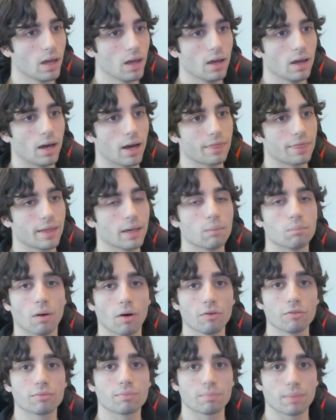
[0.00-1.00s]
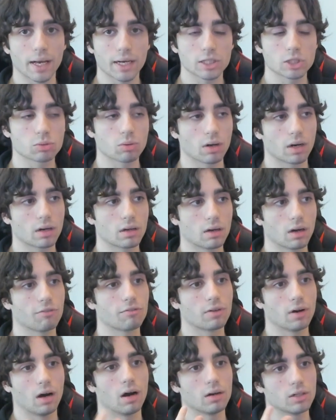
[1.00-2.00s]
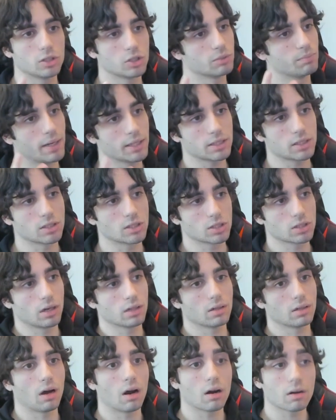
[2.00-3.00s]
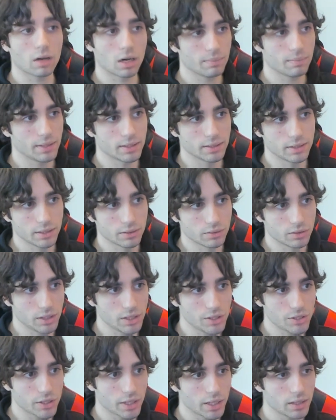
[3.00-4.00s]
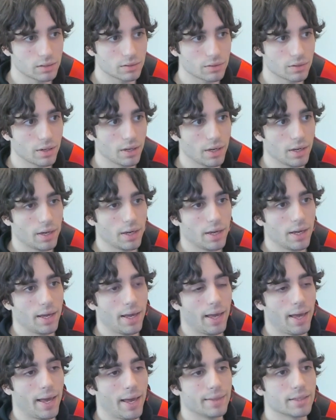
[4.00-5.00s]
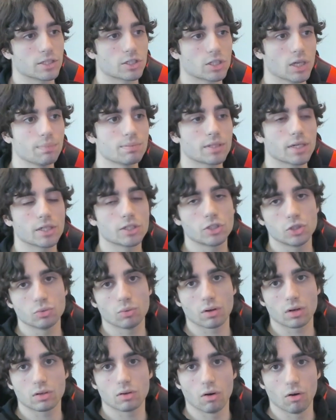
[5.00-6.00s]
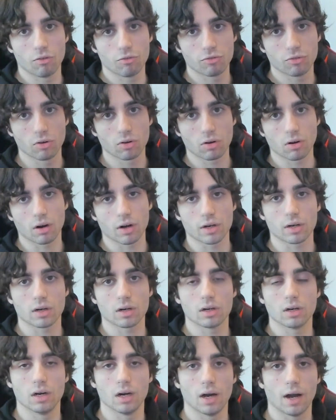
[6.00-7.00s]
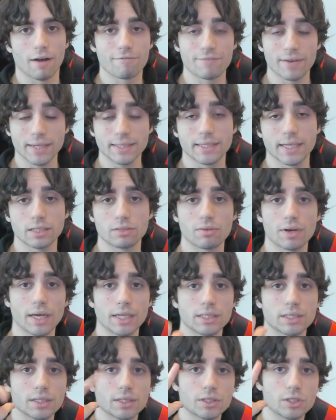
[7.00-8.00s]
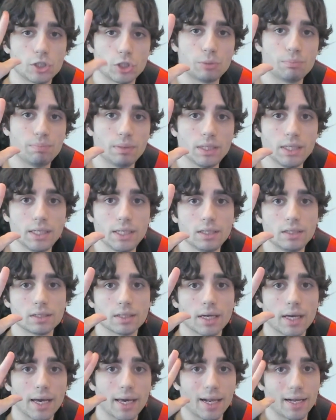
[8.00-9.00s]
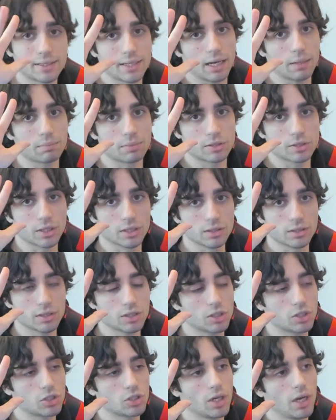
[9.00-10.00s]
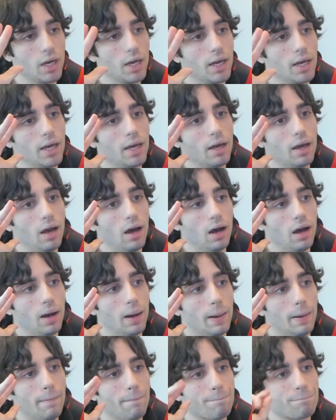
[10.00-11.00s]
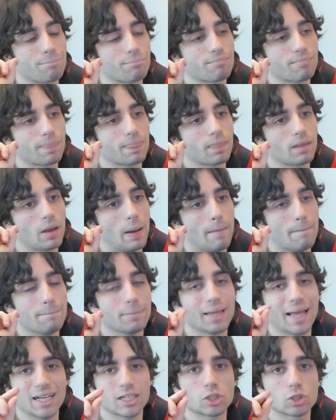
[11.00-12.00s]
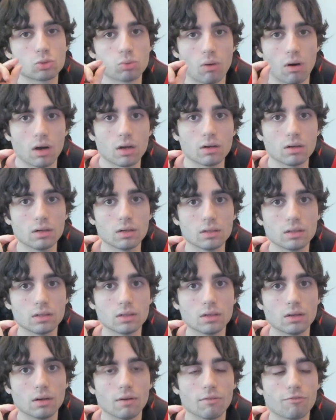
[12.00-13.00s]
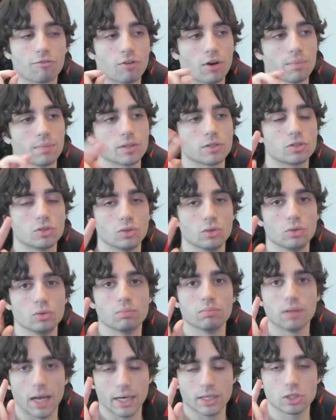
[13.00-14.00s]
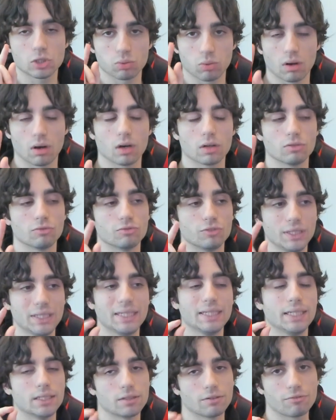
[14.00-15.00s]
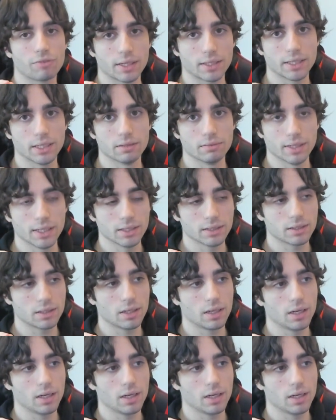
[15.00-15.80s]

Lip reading: I think both Black Swan and Kafka are just best in slot are going to be the DOT set. And the substats you want to go for are effect hit rate, speed, and attack percentage. Black Swan, from the two, Black Swan really needs effect hit rate.